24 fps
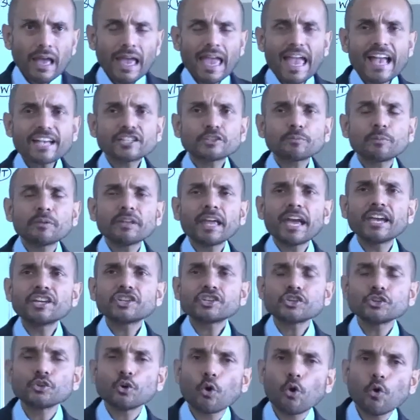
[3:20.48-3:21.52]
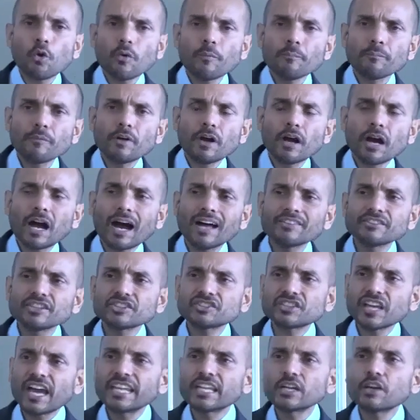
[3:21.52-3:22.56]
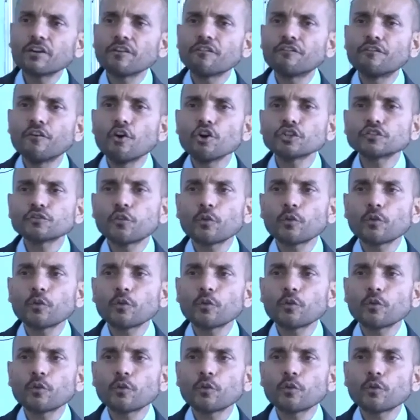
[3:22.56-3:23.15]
explanation or understanding of verse